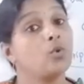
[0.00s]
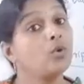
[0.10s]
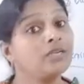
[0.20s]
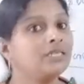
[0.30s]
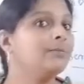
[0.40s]

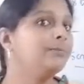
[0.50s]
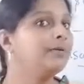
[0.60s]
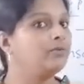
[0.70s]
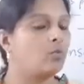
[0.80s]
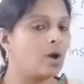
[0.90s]
or
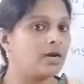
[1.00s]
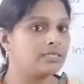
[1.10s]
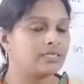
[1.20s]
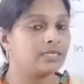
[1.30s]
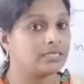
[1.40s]
temple
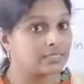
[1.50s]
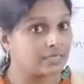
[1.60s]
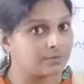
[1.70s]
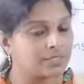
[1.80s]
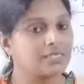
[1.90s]
walls.
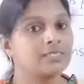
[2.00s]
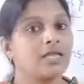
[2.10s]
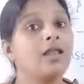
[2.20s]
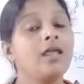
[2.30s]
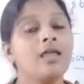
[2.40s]
Inscriptions
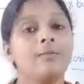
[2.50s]
are